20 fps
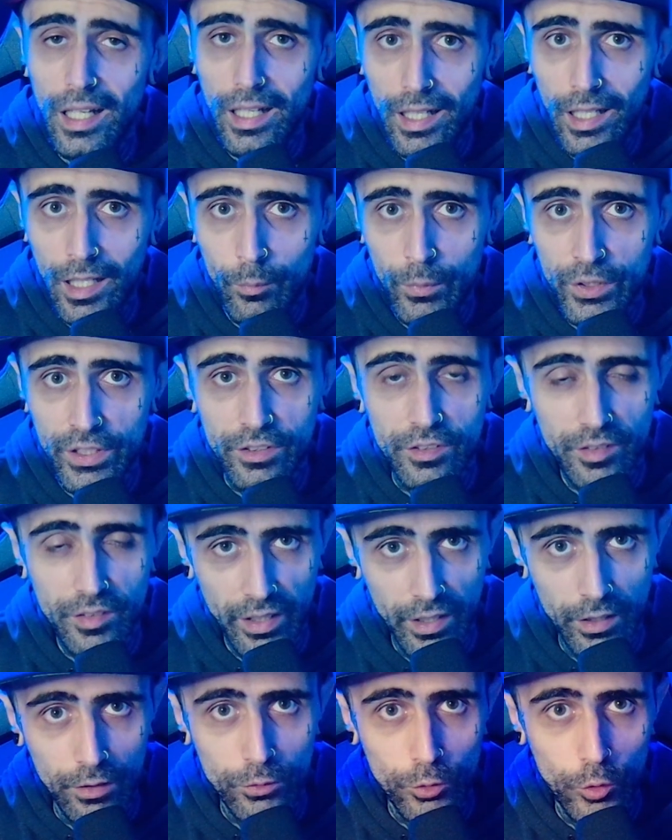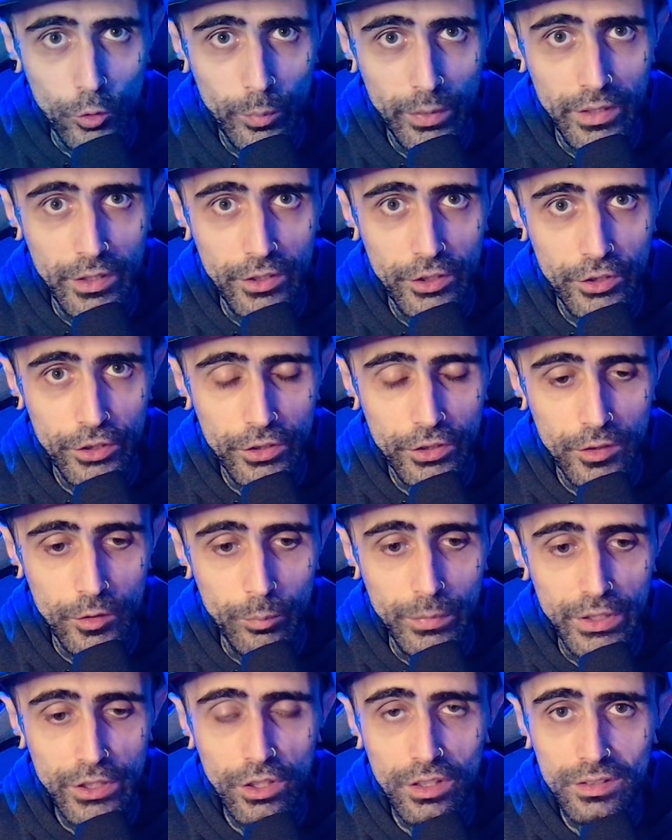I'm an Integral patient,
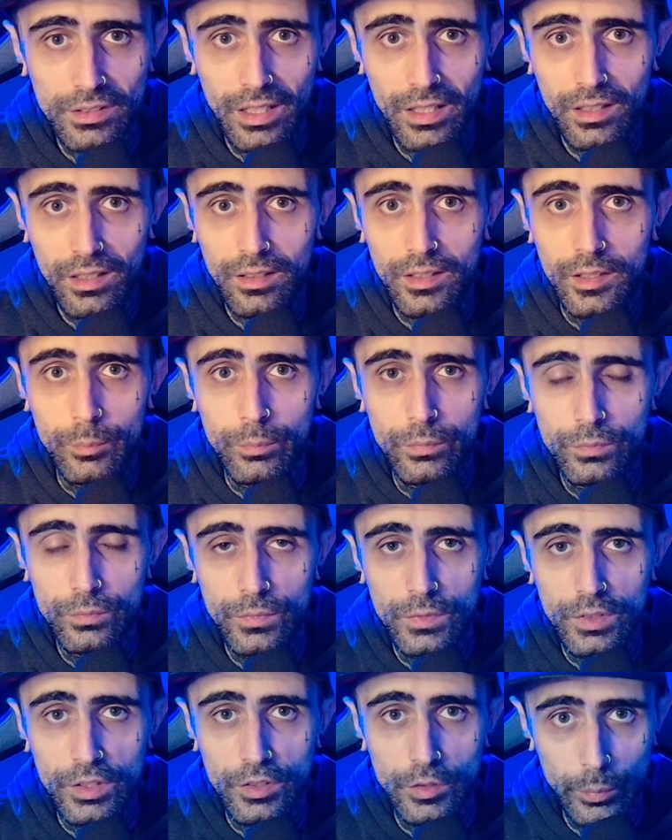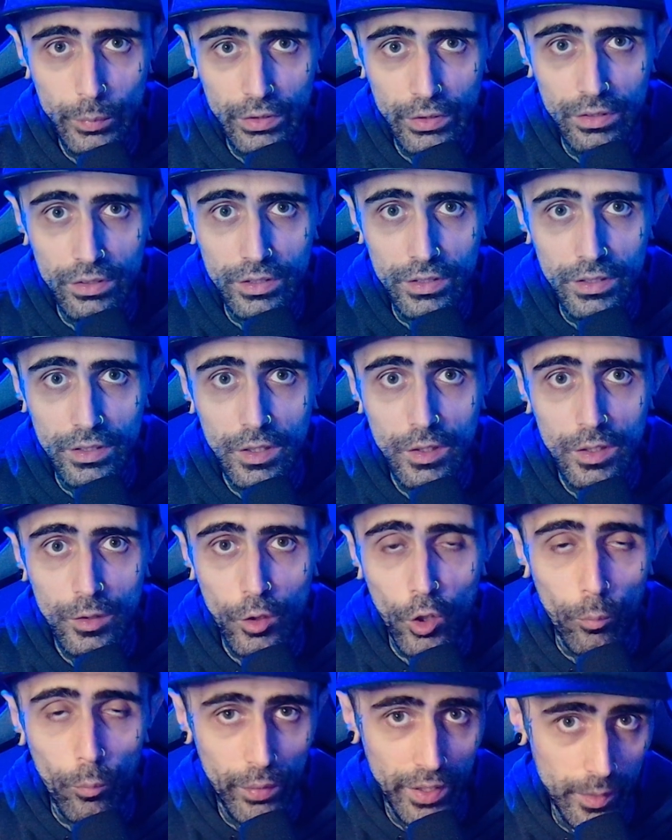and because I claim disability
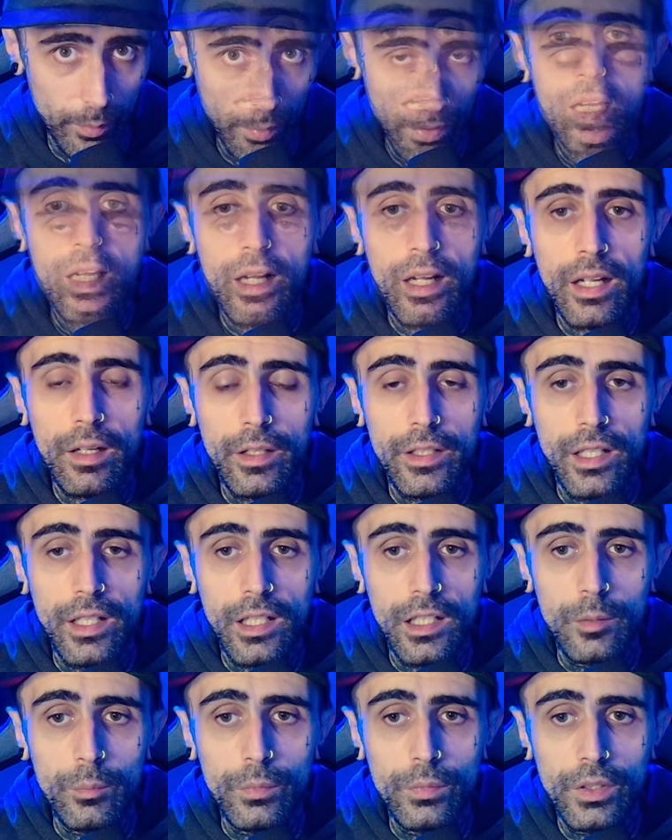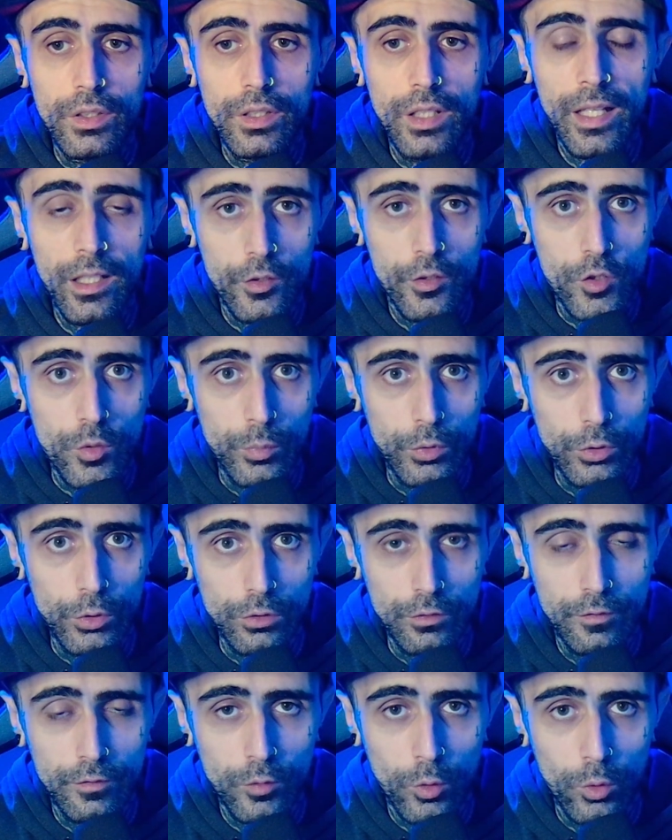or PIP, I am
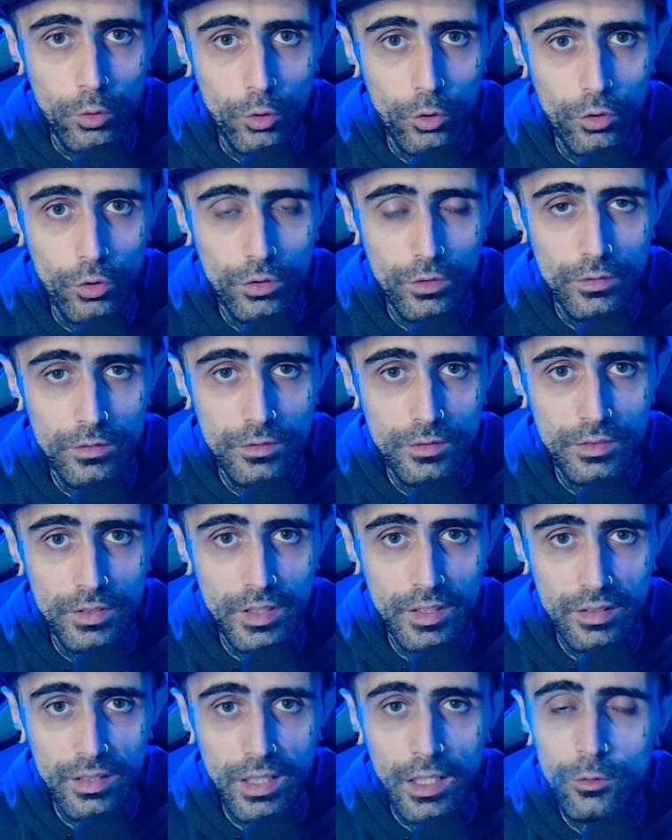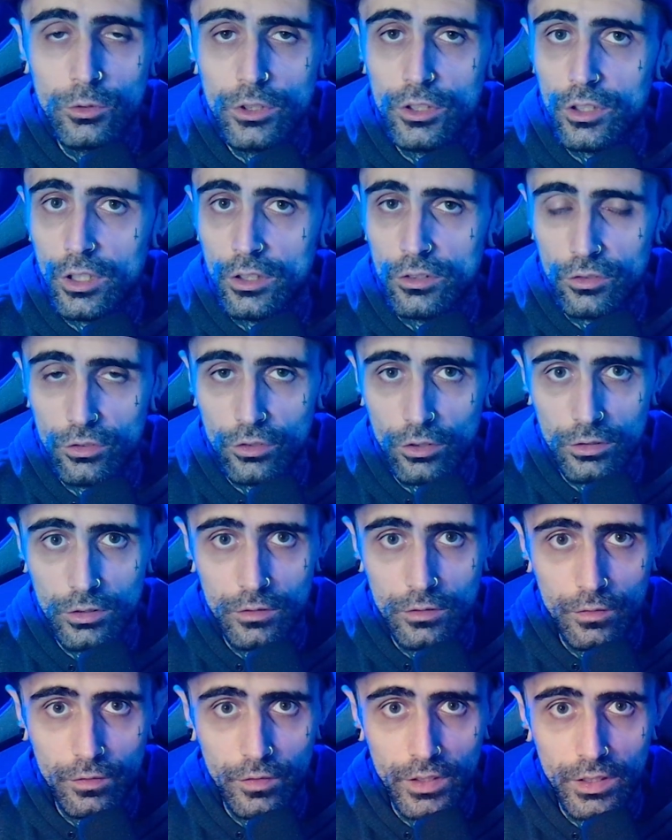eligible for discounted
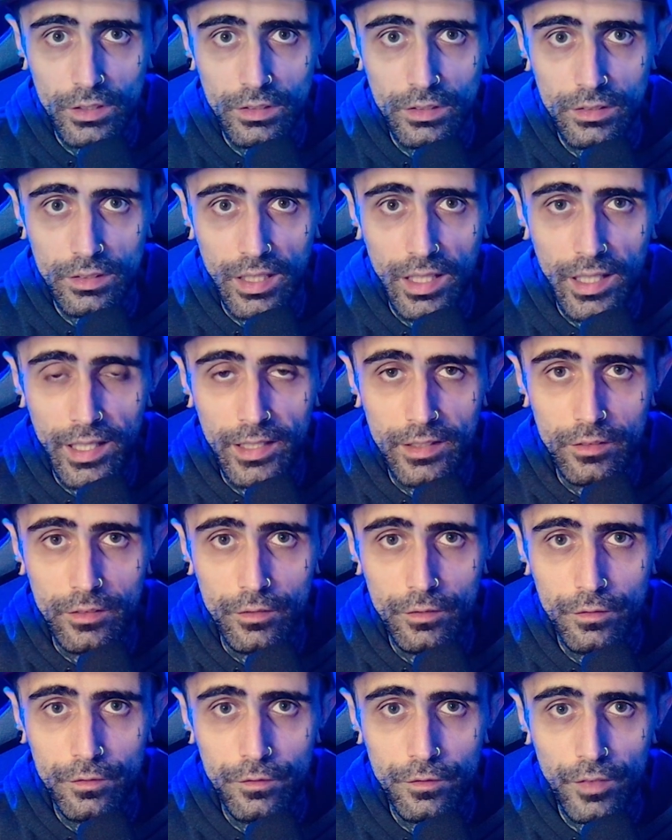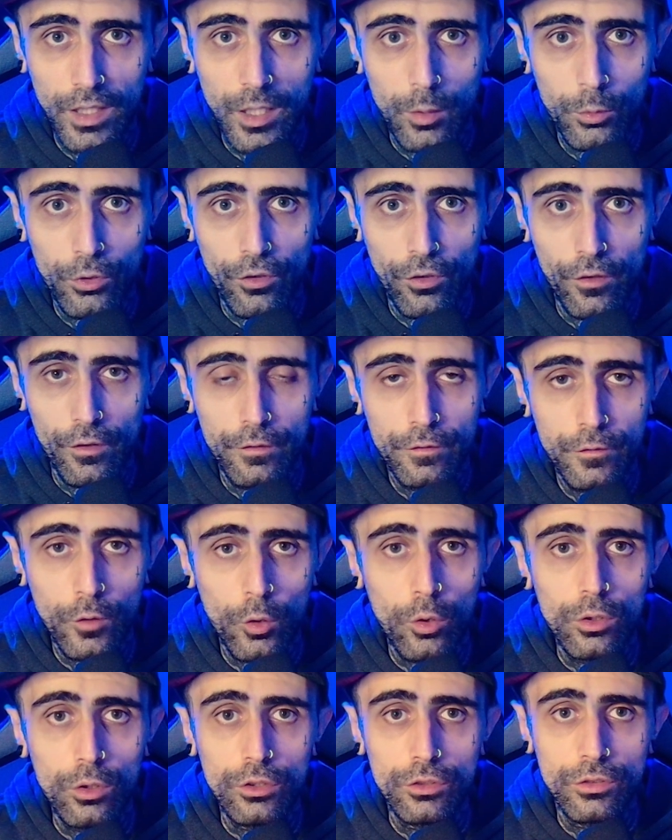consultant fees and flowers that
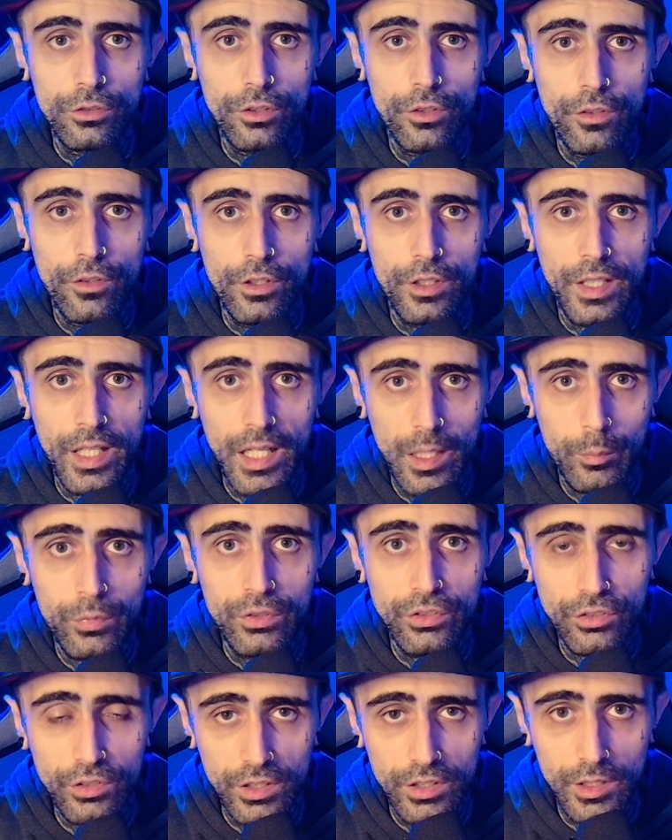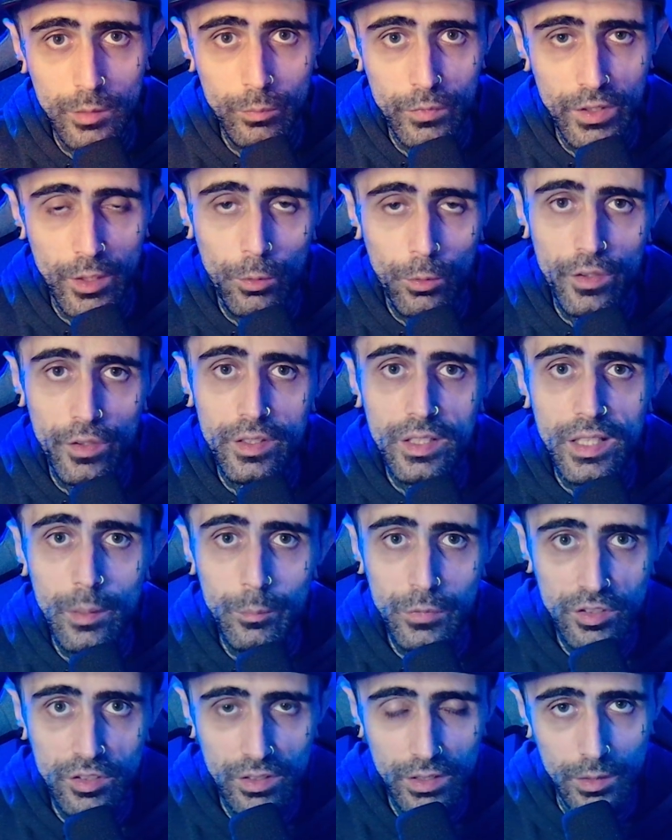fall under the GAP scheme. Now what the
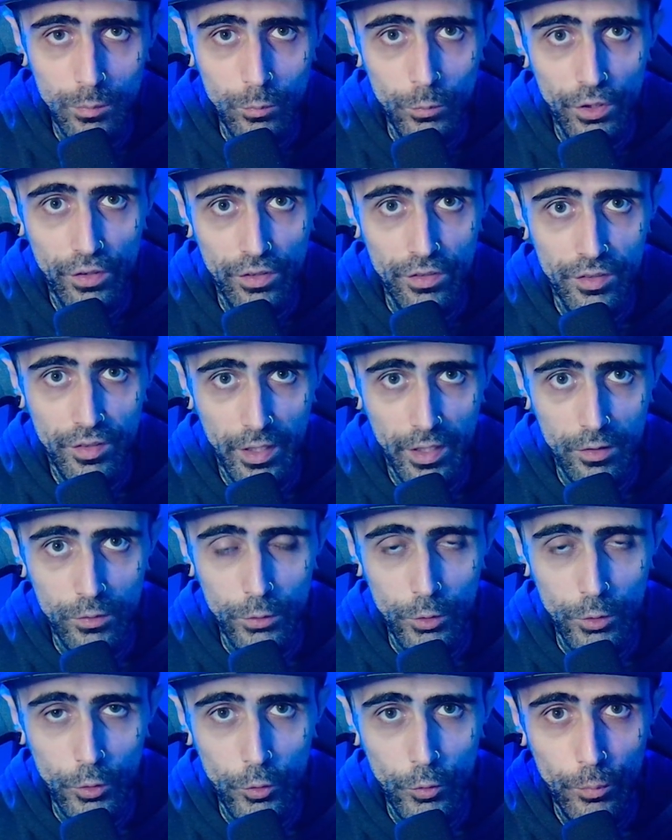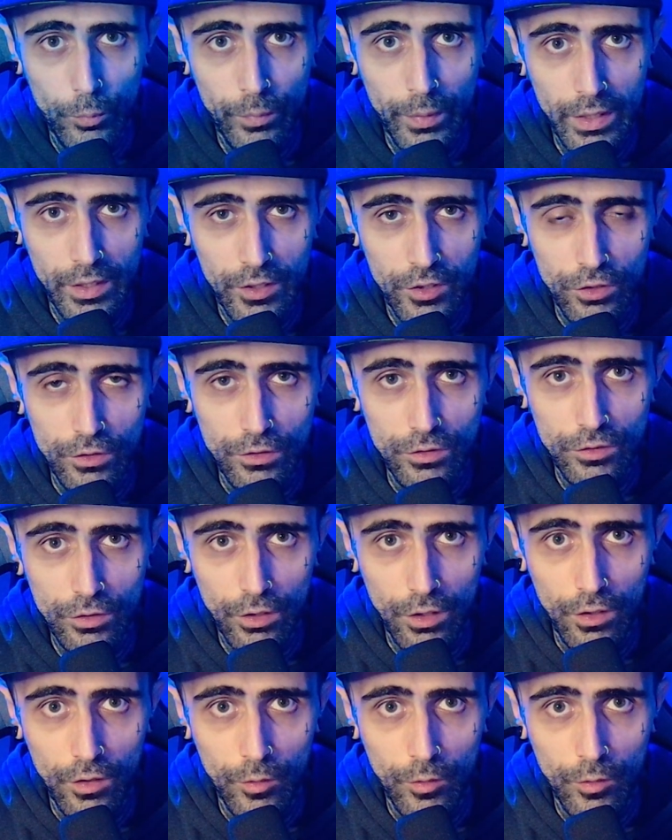GAP scheme with Integral patients are